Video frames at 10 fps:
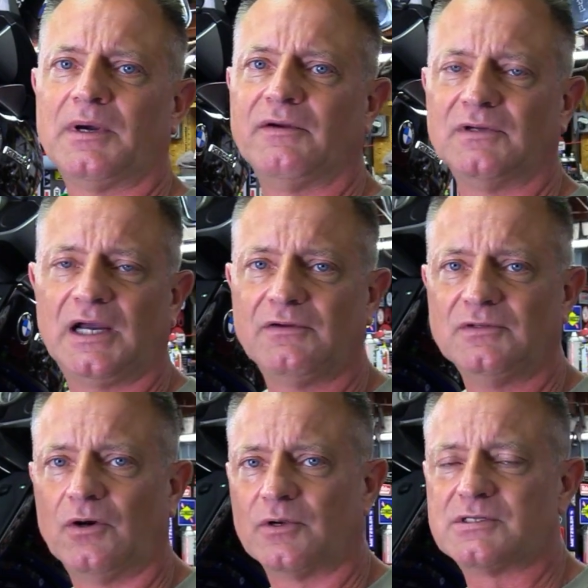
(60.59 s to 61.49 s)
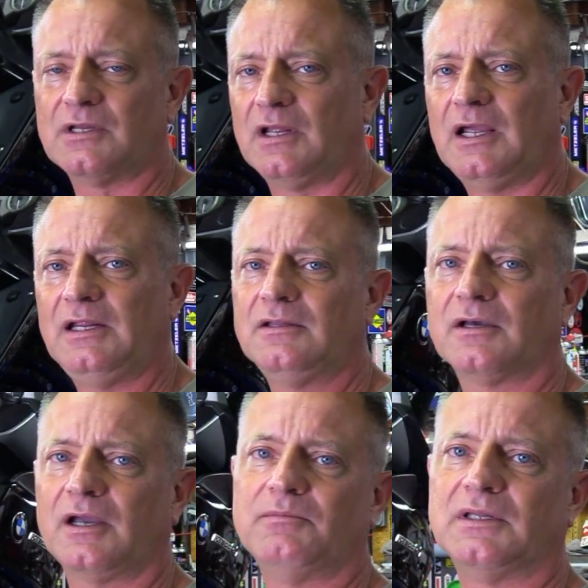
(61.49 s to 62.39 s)
I've noticed that
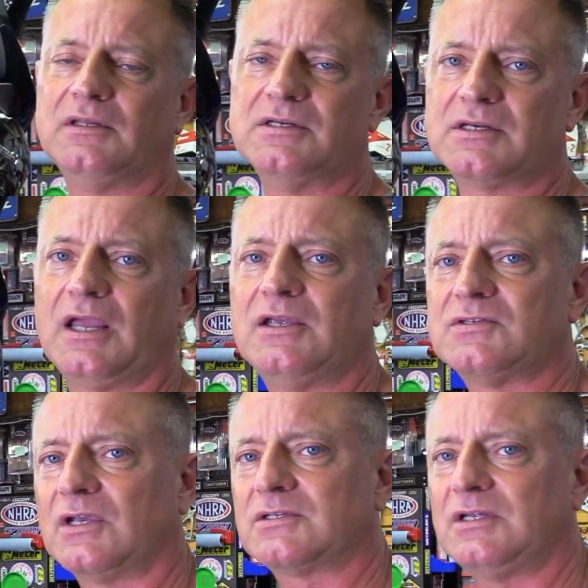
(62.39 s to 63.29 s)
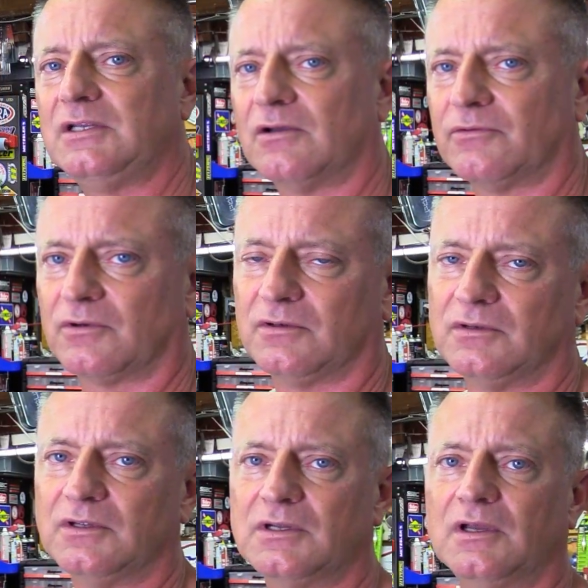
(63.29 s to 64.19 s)
anytime that these K1600
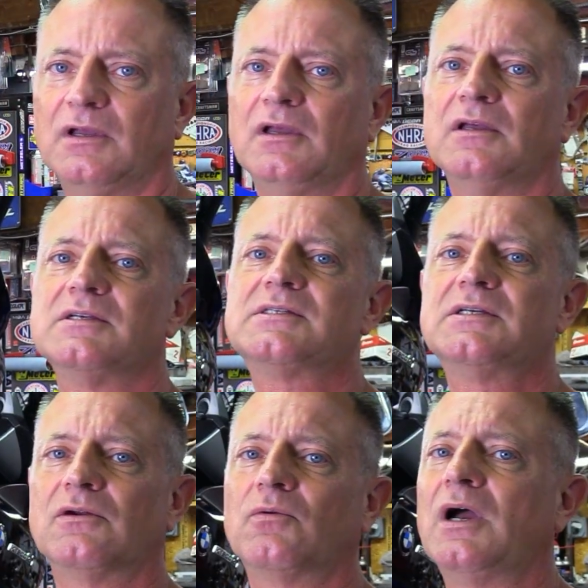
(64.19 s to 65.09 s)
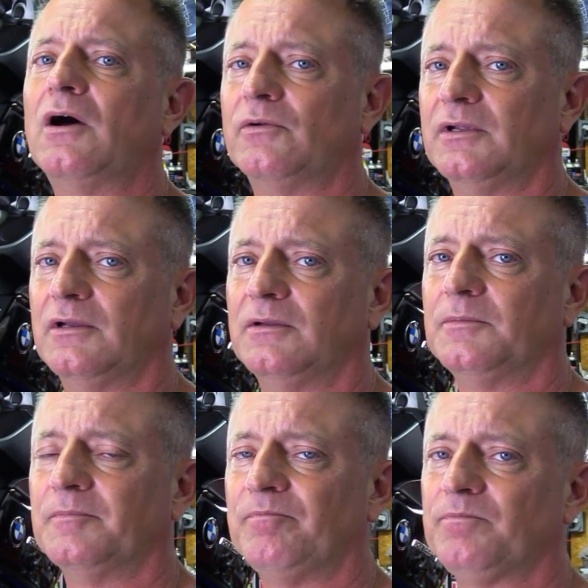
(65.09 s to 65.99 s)
sit around,
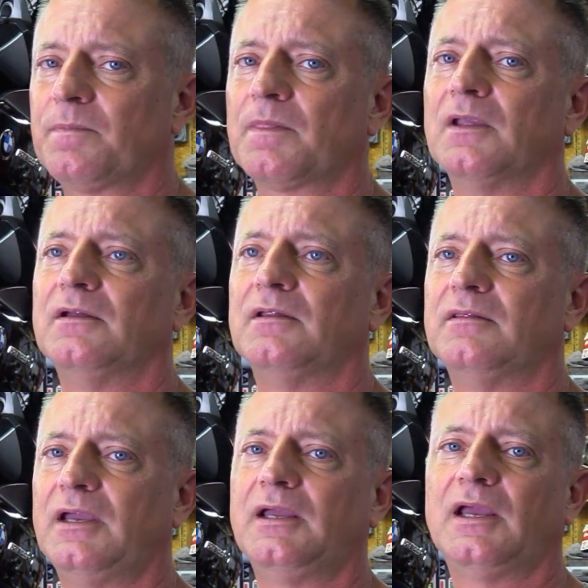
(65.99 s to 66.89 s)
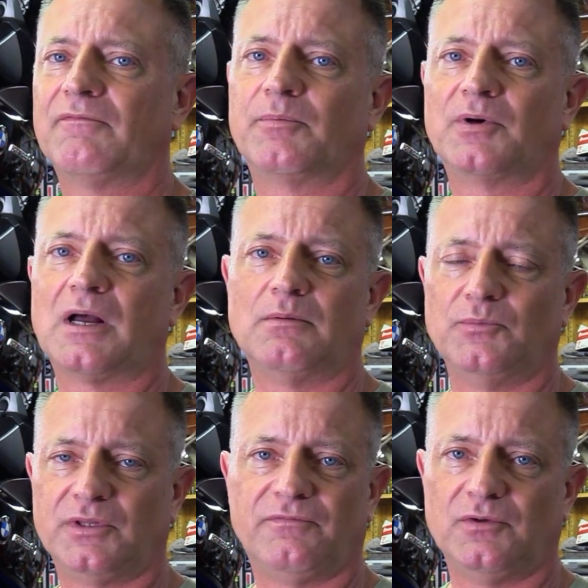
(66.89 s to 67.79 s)
they have a
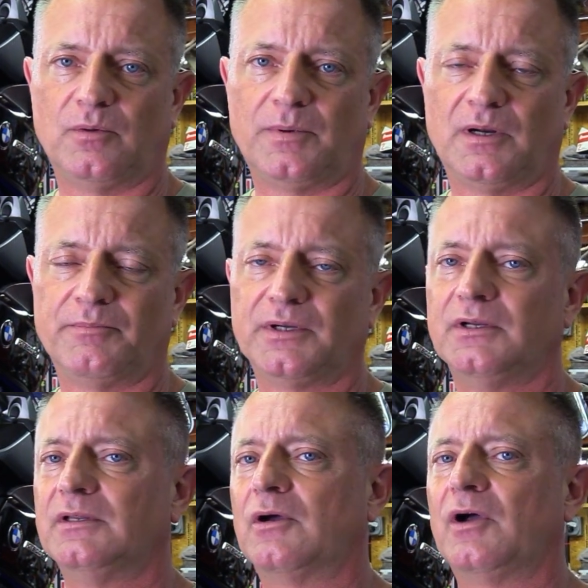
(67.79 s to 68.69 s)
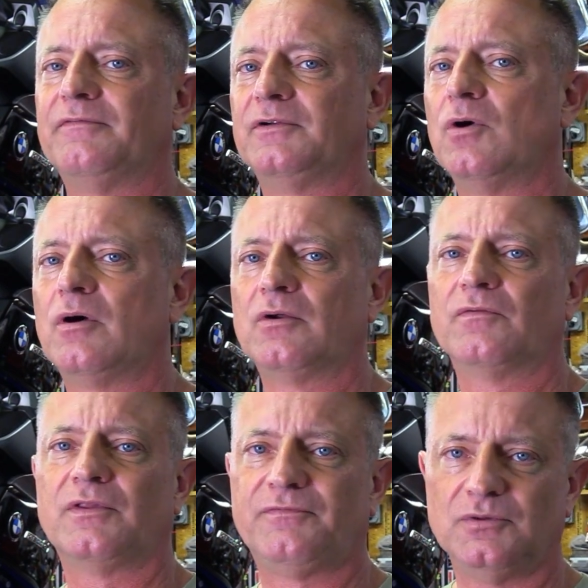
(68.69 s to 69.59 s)
problem with the fuel pump. Now I've gone
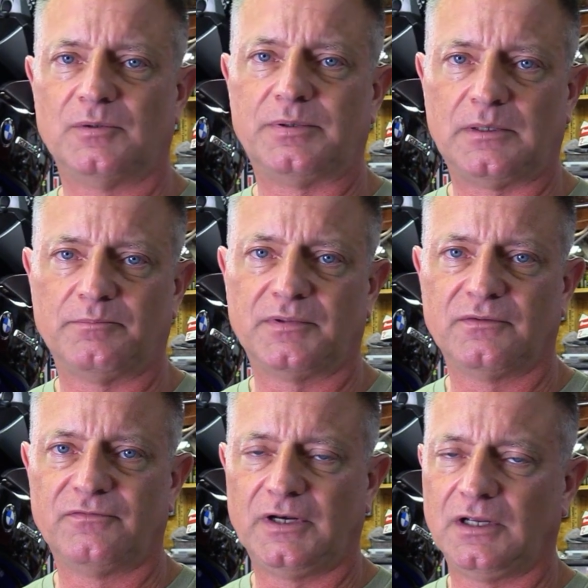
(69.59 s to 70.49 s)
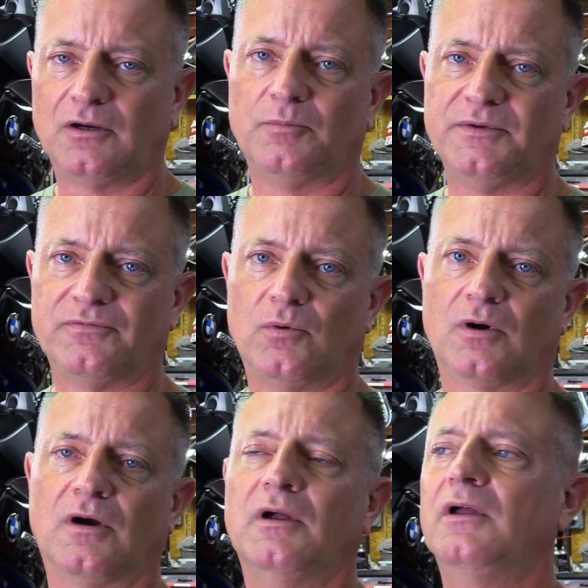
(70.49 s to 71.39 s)
over the fuel pump video
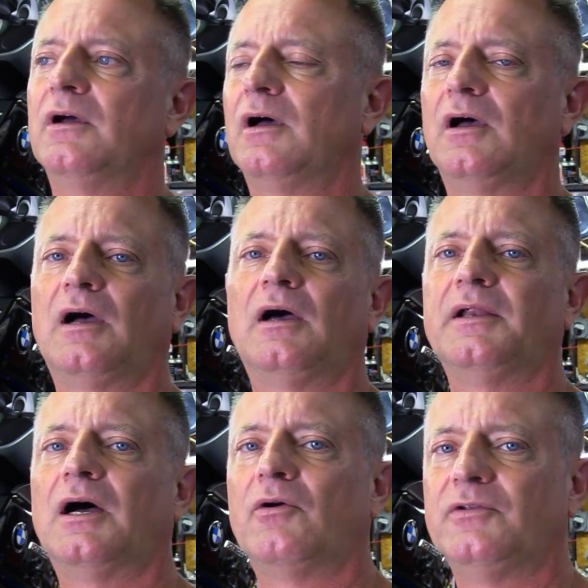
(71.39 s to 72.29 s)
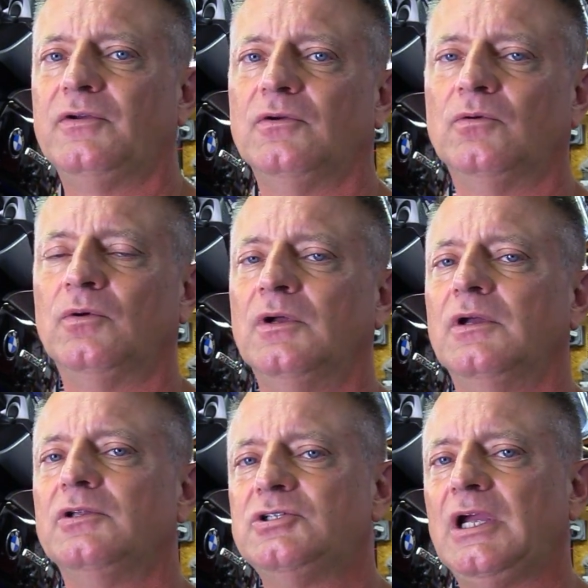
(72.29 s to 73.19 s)
before on how to
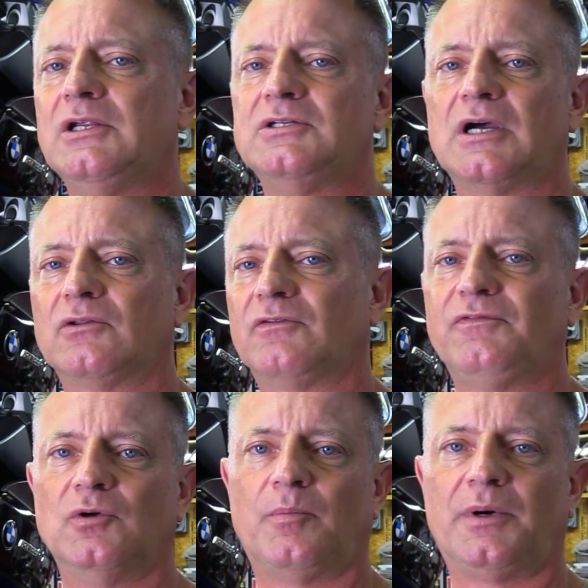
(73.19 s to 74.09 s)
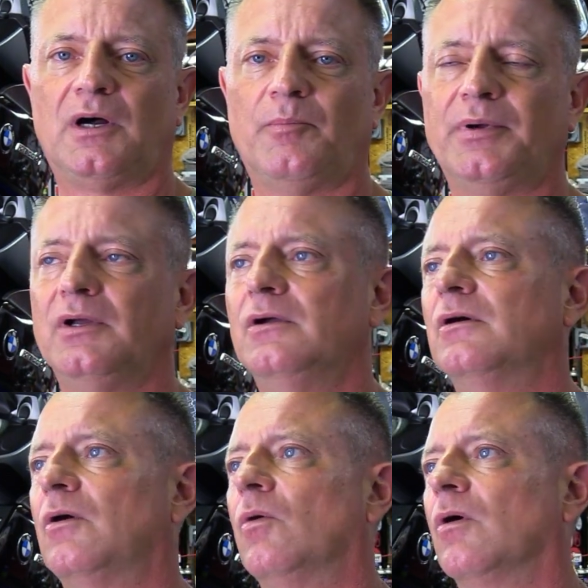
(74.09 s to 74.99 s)
change out the fuel pump,
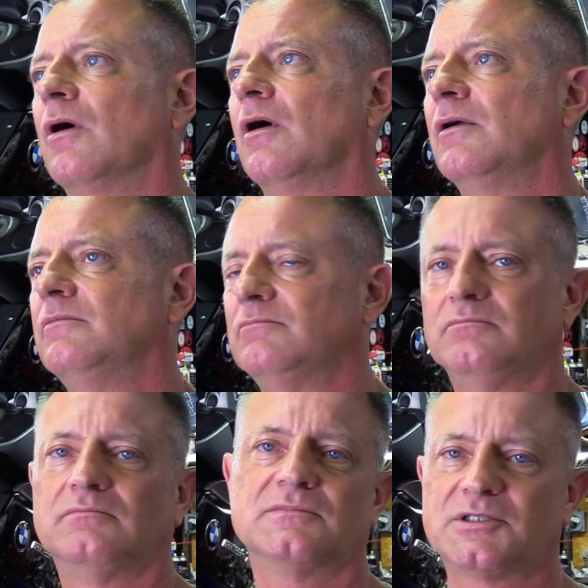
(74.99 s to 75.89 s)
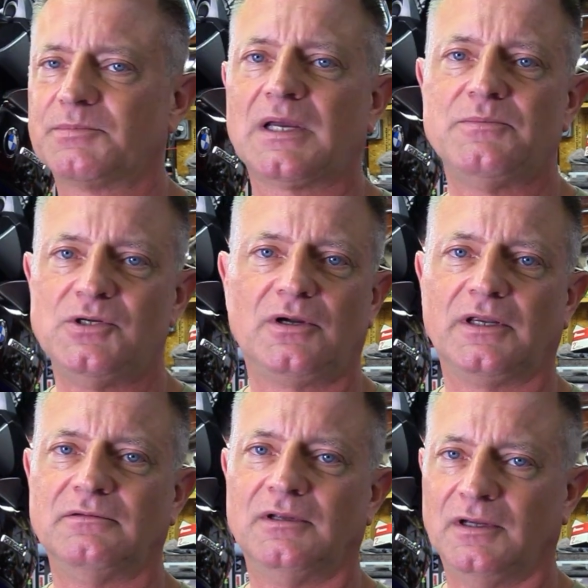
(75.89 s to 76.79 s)
or sometimes you
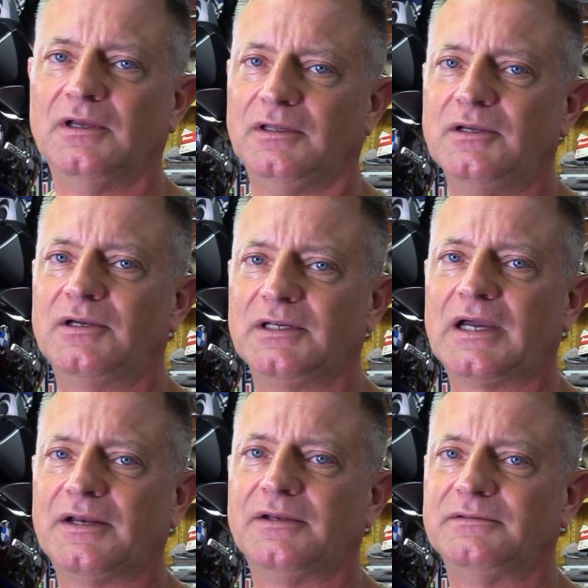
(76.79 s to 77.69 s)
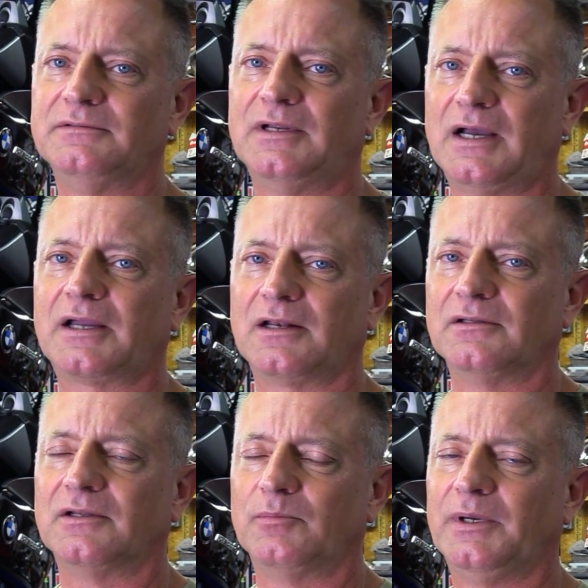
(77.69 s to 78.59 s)
can kind of knock it a
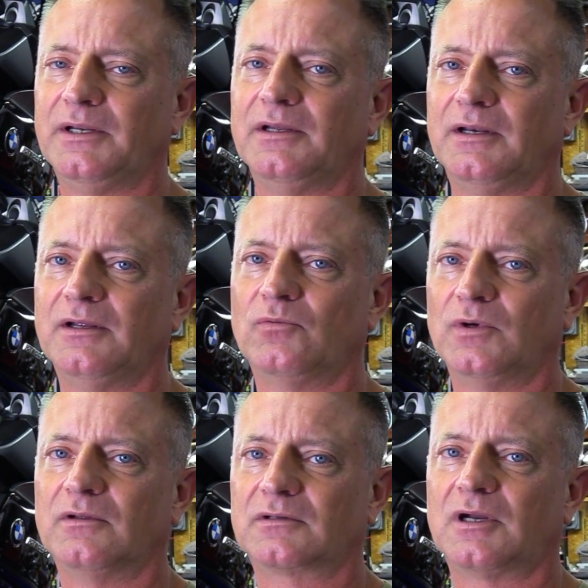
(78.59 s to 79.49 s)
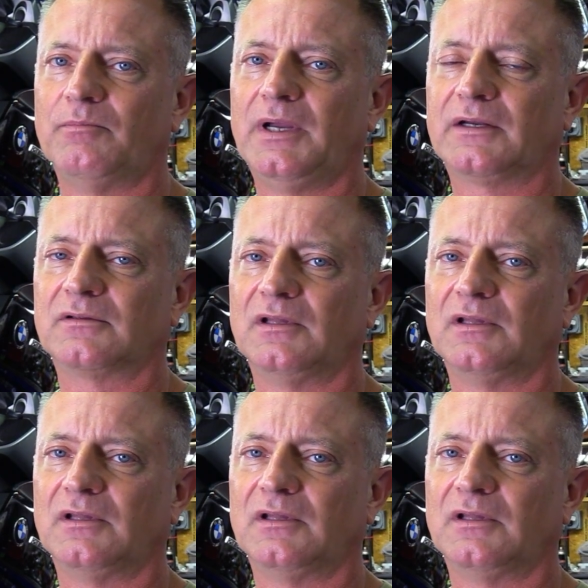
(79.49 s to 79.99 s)
little bit and it will come back to